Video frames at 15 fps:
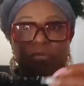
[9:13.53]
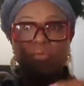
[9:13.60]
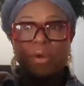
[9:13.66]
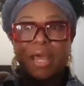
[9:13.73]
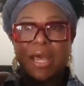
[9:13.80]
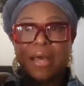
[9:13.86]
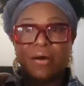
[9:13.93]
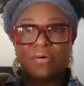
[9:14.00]
where
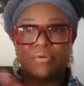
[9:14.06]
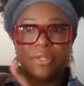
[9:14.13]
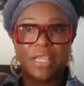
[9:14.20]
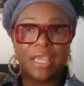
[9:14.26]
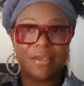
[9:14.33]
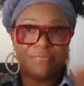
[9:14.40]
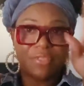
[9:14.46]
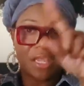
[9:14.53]
I only
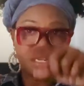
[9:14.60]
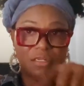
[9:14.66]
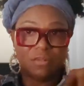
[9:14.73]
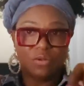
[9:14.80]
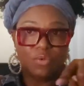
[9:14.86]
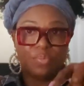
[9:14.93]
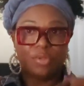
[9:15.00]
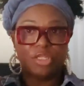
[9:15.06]
have that
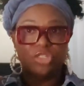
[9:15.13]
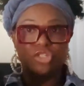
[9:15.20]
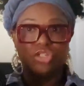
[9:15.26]
little bit